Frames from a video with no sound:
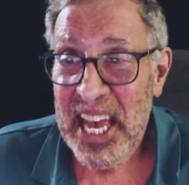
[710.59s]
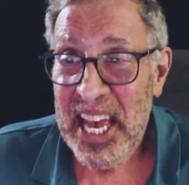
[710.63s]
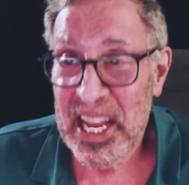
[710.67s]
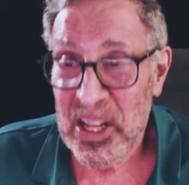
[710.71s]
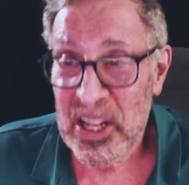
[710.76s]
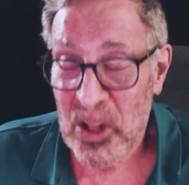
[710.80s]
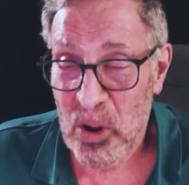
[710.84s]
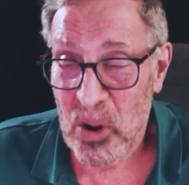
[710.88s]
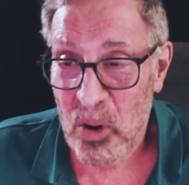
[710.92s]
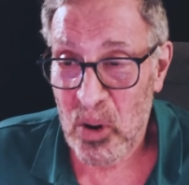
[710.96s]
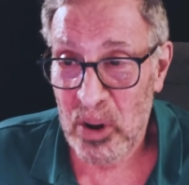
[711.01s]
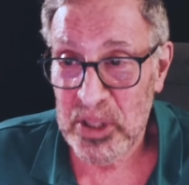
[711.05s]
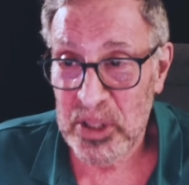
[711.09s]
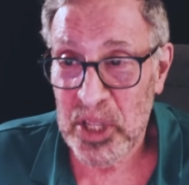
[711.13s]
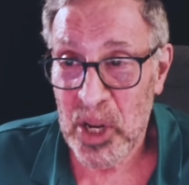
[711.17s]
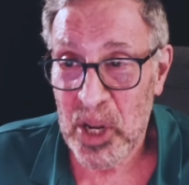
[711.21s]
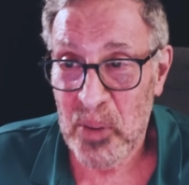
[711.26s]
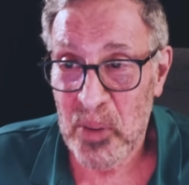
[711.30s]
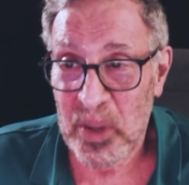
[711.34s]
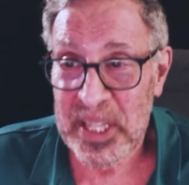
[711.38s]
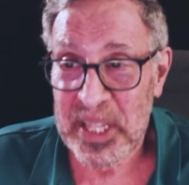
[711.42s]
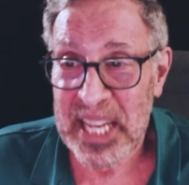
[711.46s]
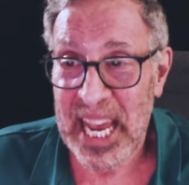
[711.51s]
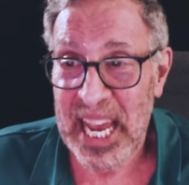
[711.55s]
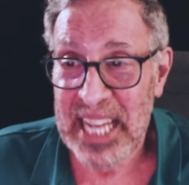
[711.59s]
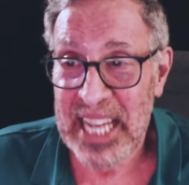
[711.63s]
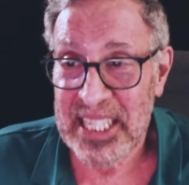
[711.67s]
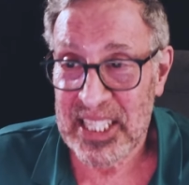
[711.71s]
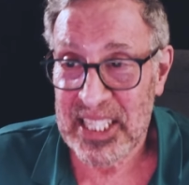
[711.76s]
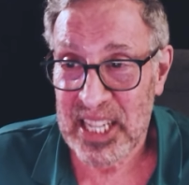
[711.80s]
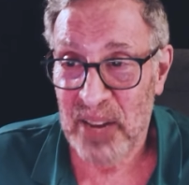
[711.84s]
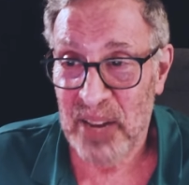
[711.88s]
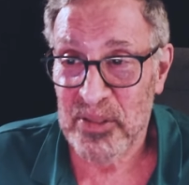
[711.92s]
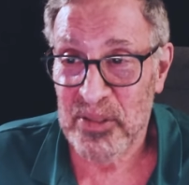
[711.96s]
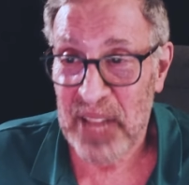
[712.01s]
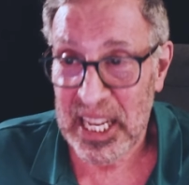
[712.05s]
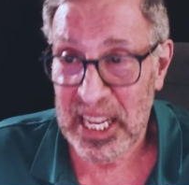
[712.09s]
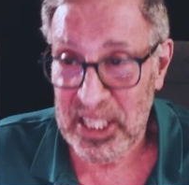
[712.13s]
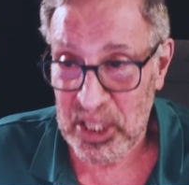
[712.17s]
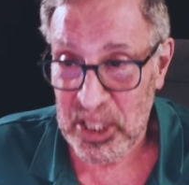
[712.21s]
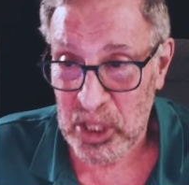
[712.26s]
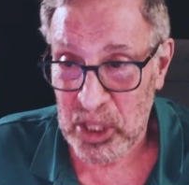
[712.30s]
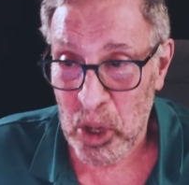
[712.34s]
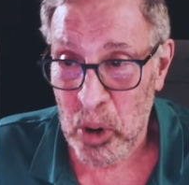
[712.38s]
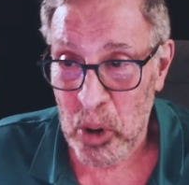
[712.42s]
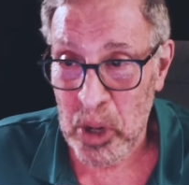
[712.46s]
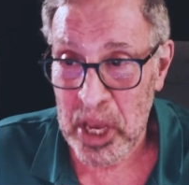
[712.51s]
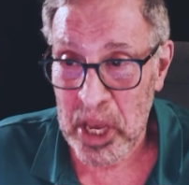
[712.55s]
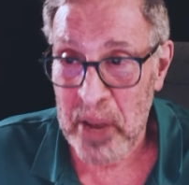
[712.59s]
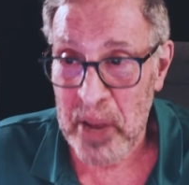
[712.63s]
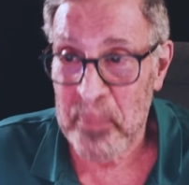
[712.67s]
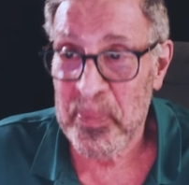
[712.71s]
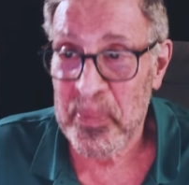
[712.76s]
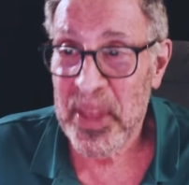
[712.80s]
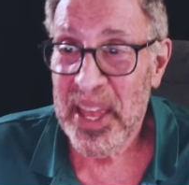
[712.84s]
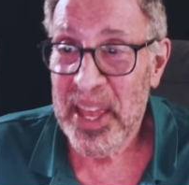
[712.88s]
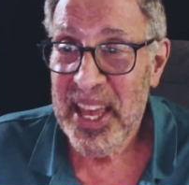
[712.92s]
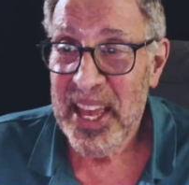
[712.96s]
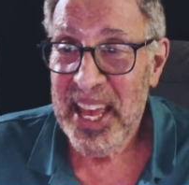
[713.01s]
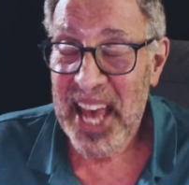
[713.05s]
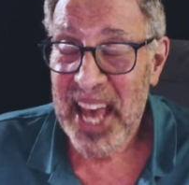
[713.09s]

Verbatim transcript: it'll cause you to retain stuff like sodium,